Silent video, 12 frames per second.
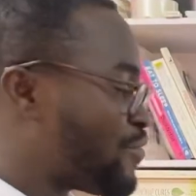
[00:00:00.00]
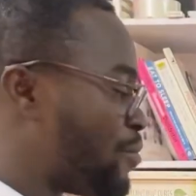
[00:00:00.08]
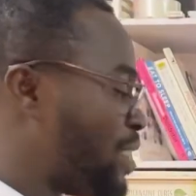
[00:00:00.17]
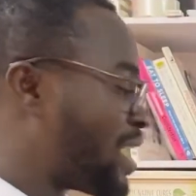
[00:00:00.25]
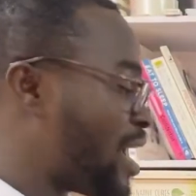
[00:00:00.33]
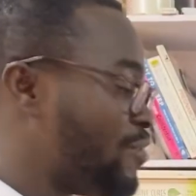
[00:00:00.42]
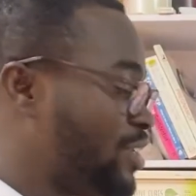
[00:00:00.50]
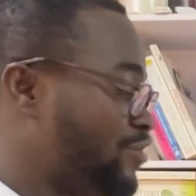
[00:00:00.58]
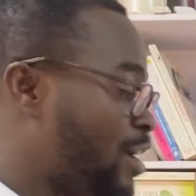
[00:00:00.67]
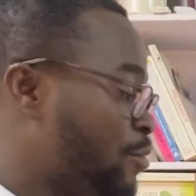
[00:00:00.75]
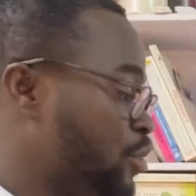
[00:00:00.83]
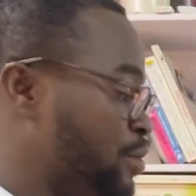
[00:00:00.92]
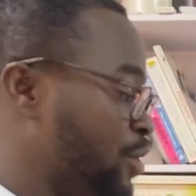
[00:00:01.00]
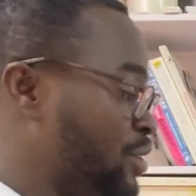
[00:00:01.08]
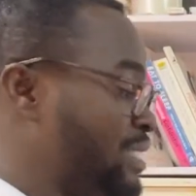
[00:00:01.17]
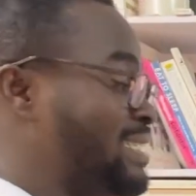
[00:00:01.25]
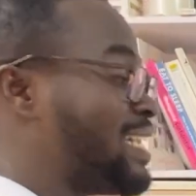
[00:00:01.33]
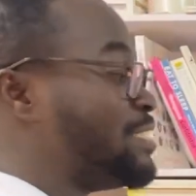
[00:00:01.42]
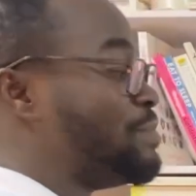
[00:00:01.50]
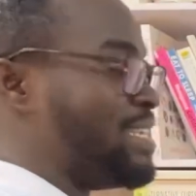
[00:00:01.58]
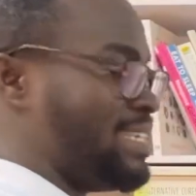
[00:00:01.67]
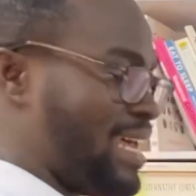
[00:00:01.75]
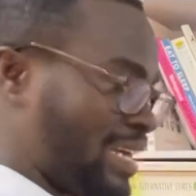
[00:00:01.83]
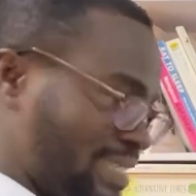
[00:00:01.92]
from the account receivables because it has been
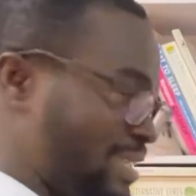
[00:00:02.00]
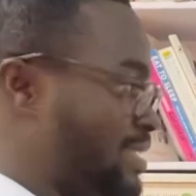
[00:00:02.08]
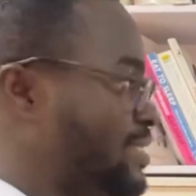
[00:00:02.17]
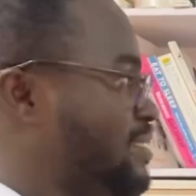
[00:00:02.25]
deducted.